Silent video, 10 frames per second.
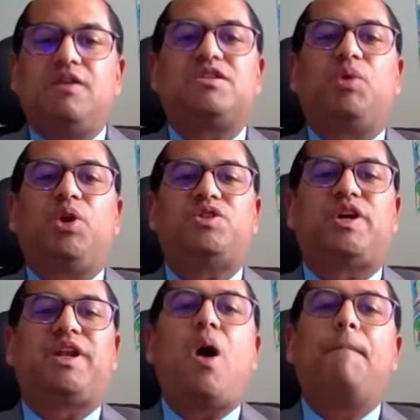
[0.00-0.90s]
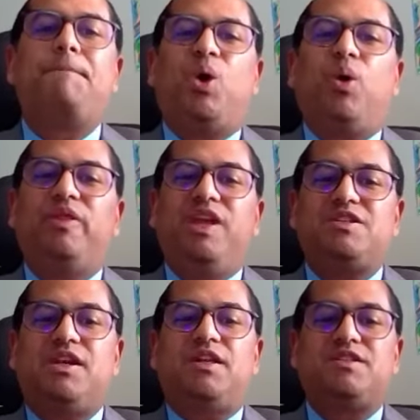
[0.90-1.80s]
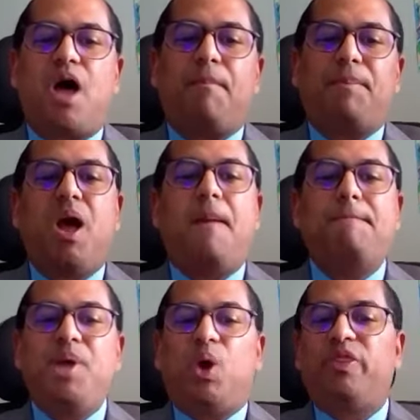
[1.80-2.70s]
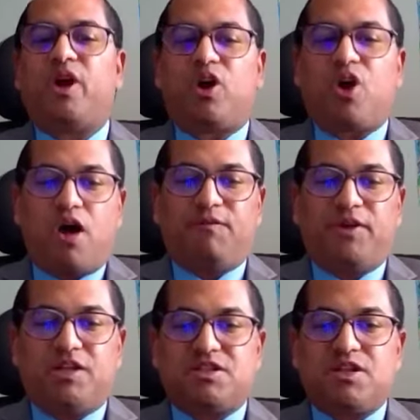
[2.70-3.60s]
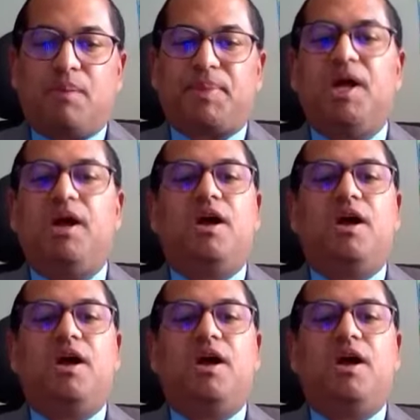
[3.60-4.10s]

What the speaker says: someone who's going to help build these kids up, build their confidence up.